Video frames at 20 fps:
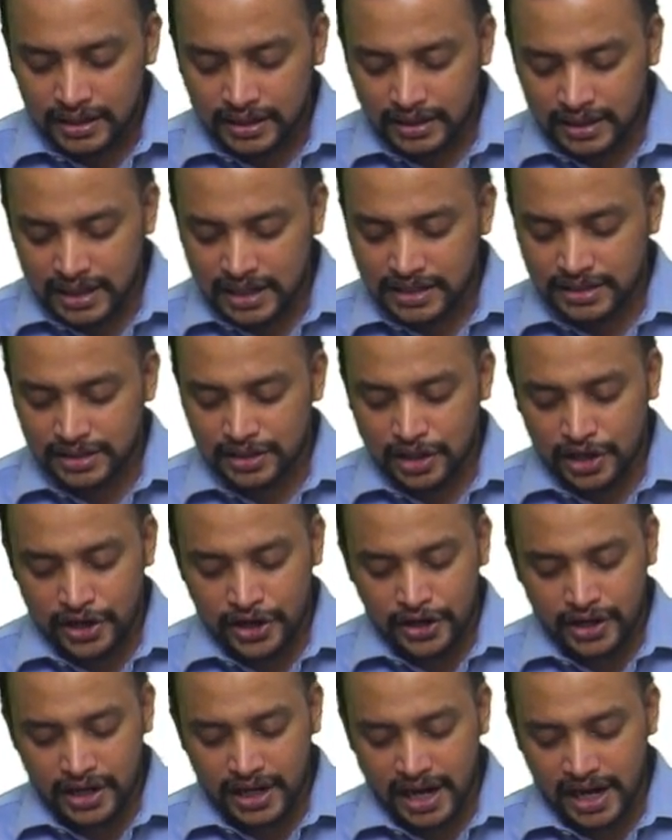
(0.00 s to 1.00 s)
does
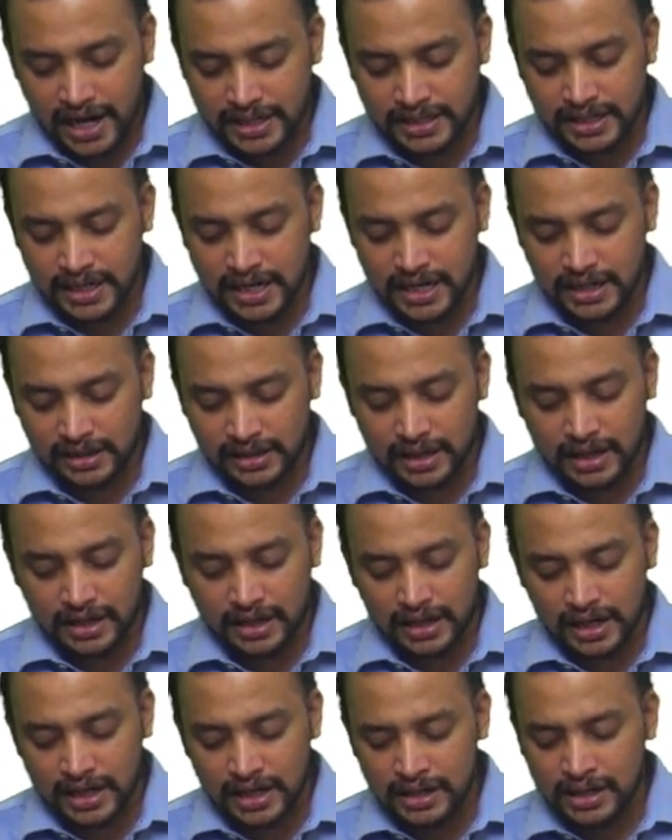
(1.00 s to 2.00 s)
not exceed
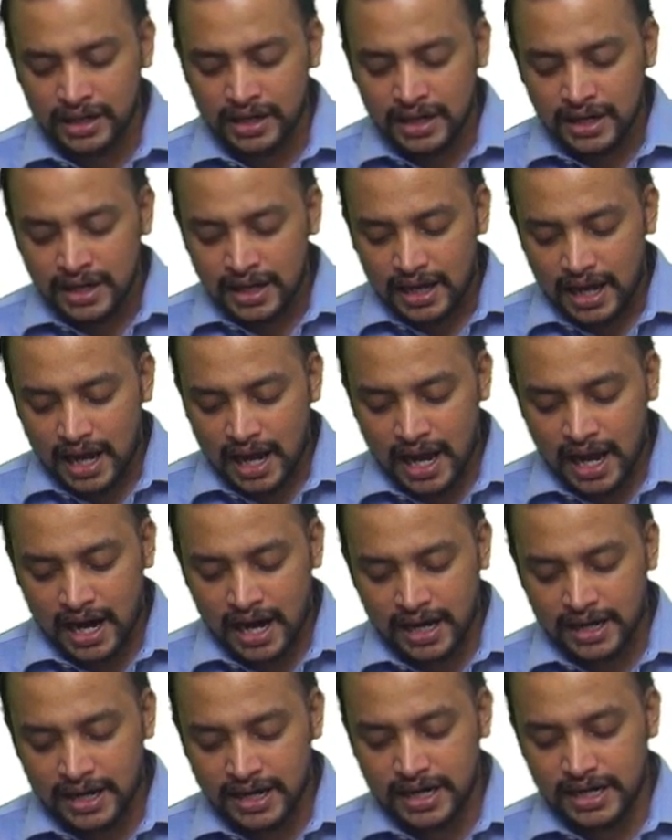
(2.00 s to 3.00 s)
13
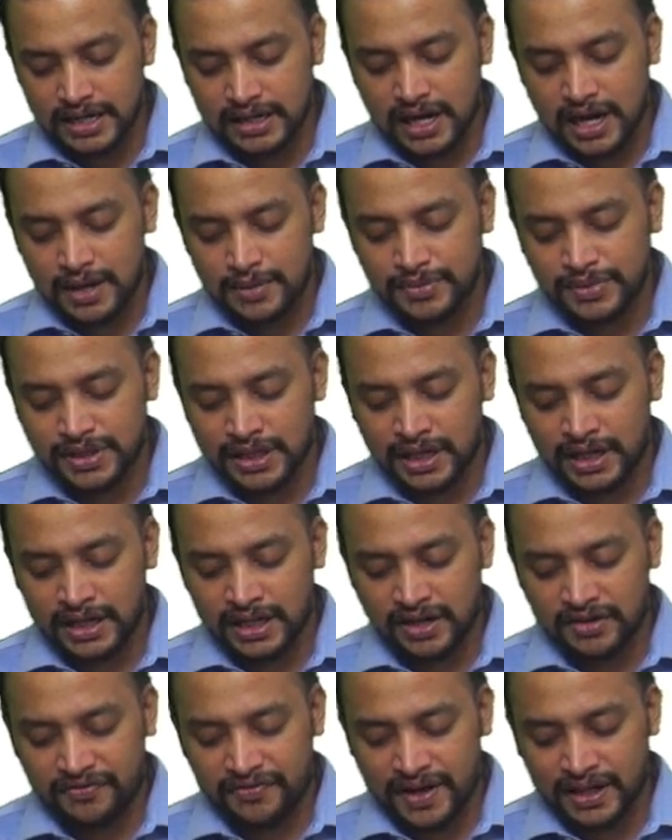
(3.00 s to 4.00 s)
and it comes
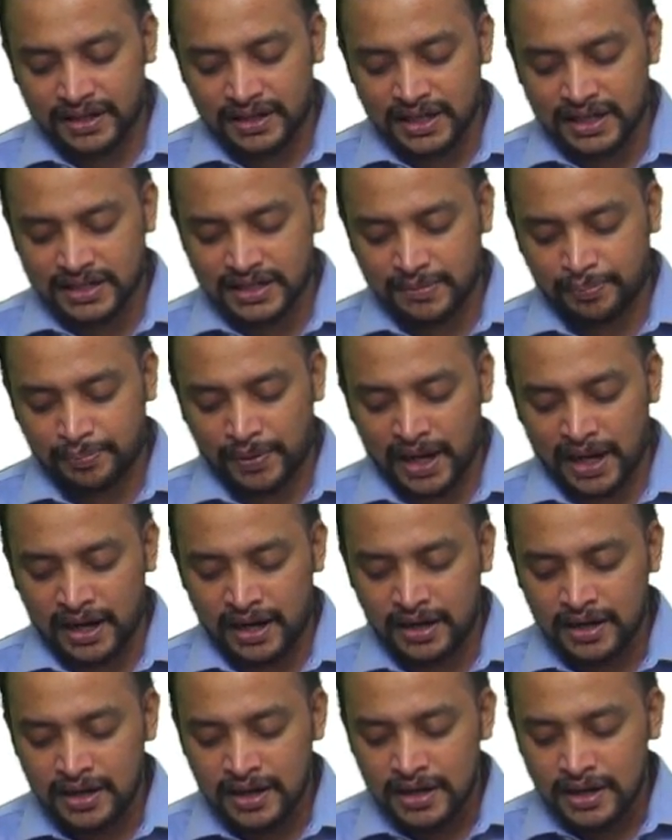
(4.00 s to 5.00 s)
under further
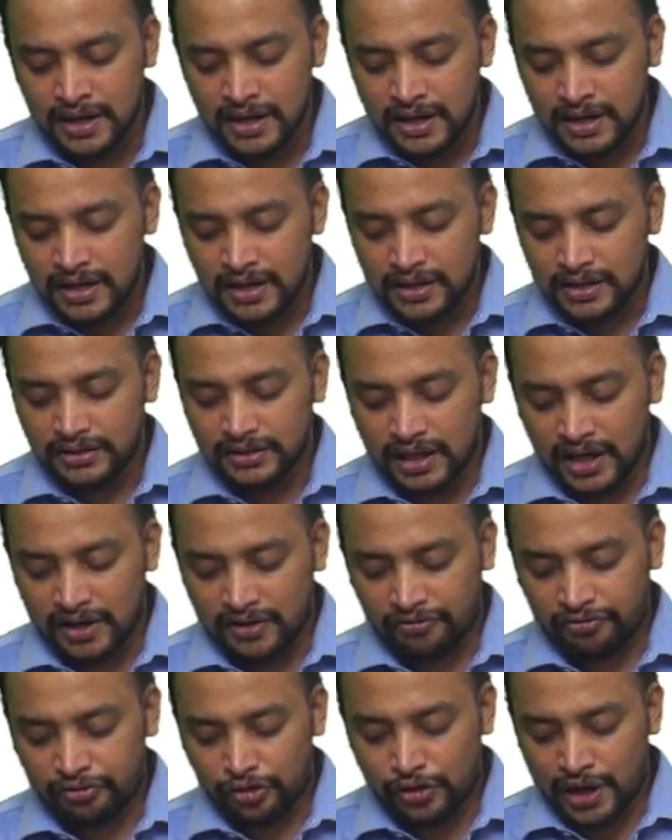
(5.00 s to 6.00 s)
supply.
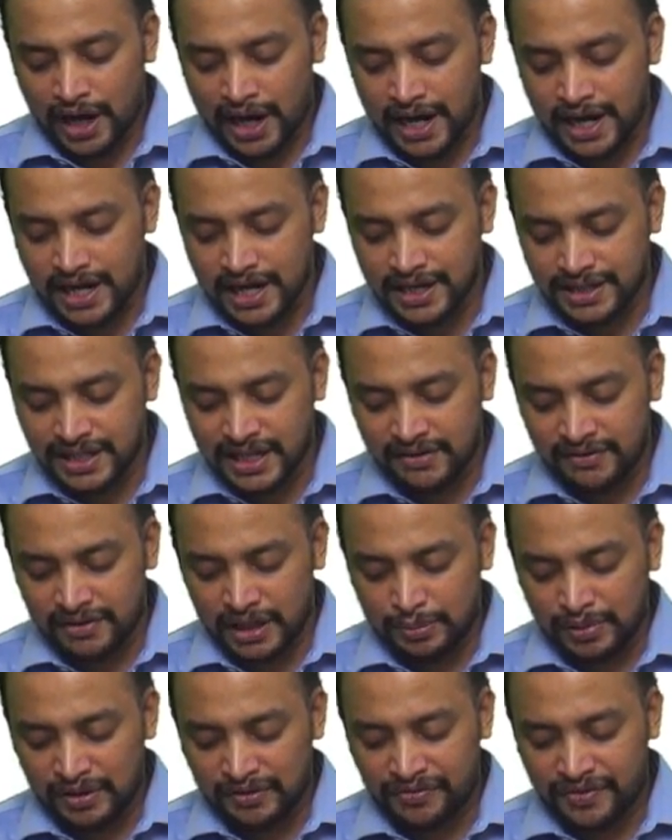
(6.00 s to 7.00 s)
Therefore, IT is
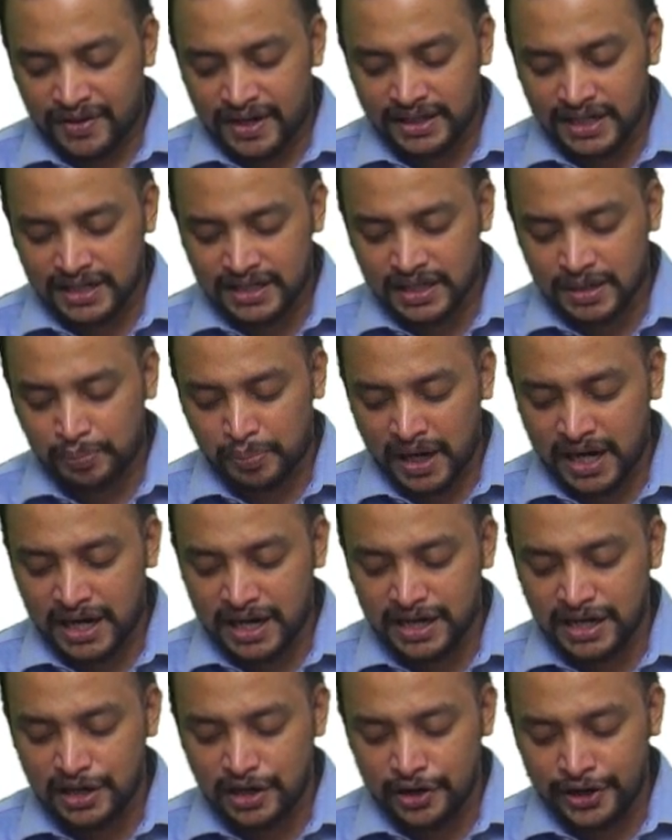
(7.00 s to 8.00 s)
available. Further supply
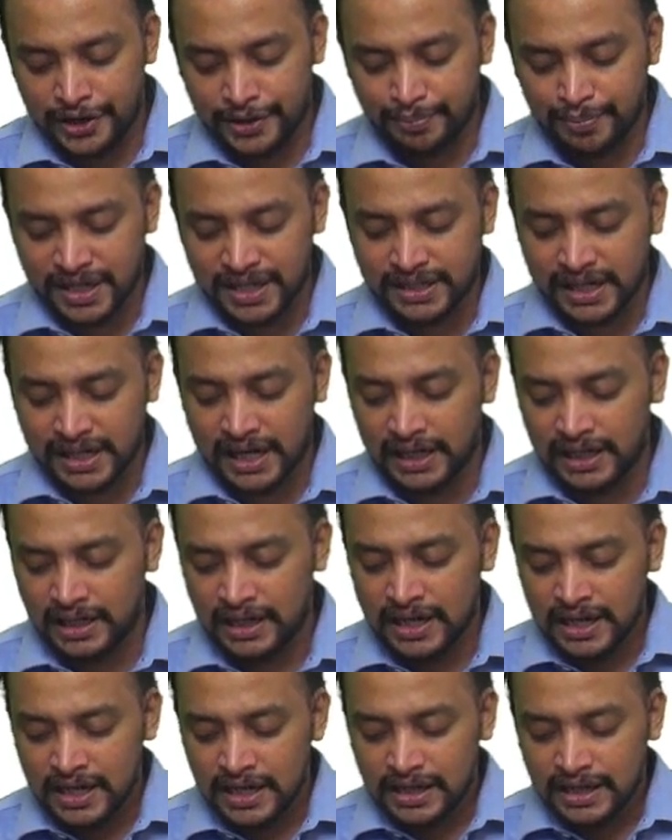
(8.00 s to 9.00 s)
need not be said.
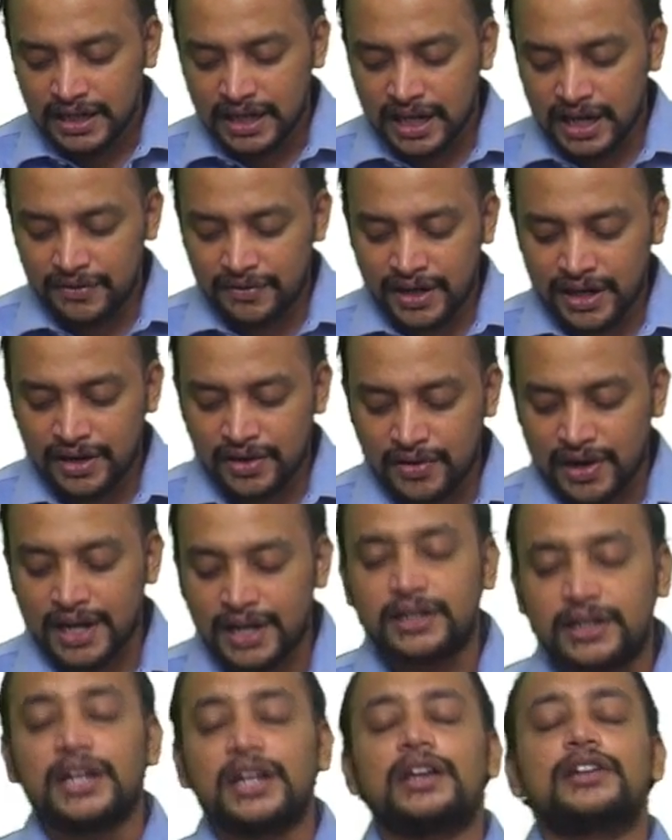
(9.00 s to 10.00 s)
Even
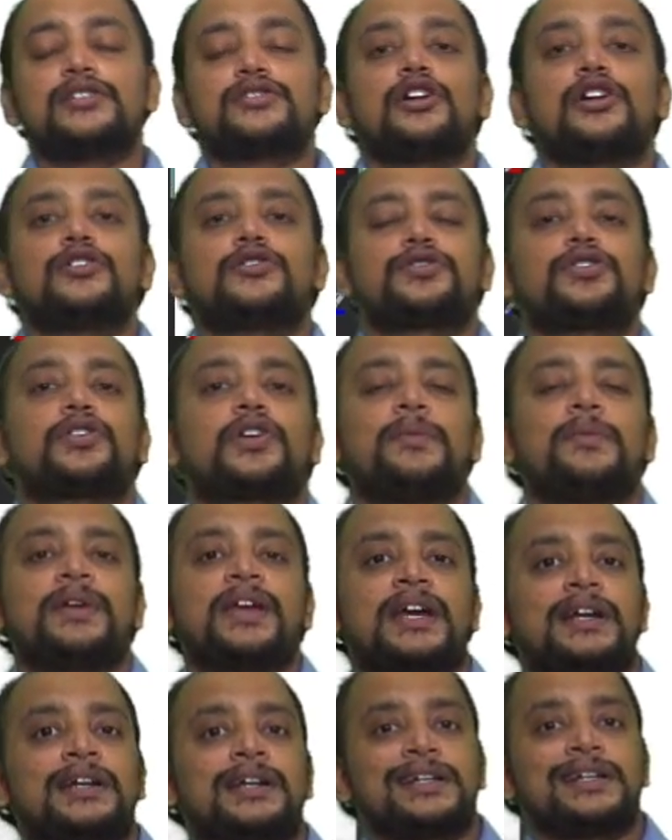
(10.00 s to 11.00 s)
renting is also
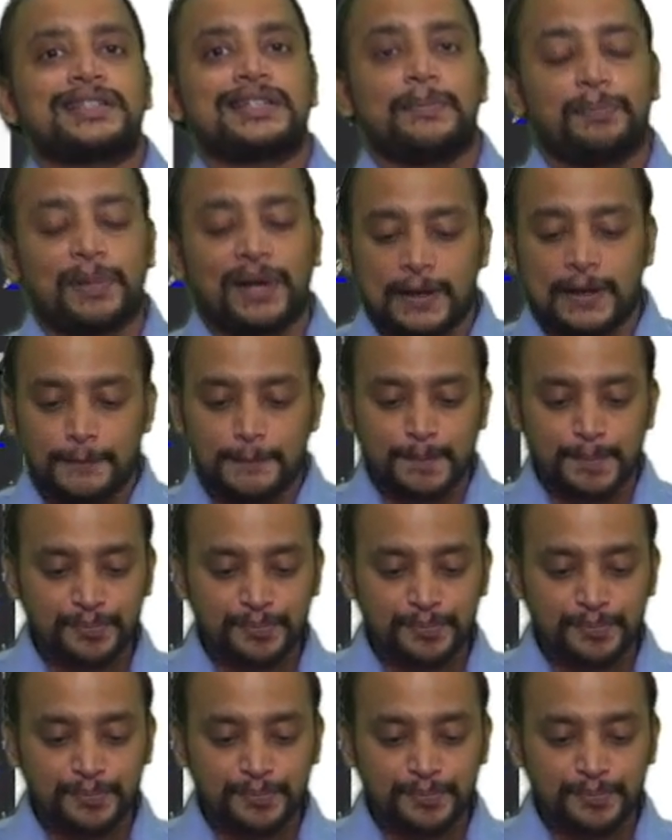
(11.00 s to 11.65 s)
coming under supply.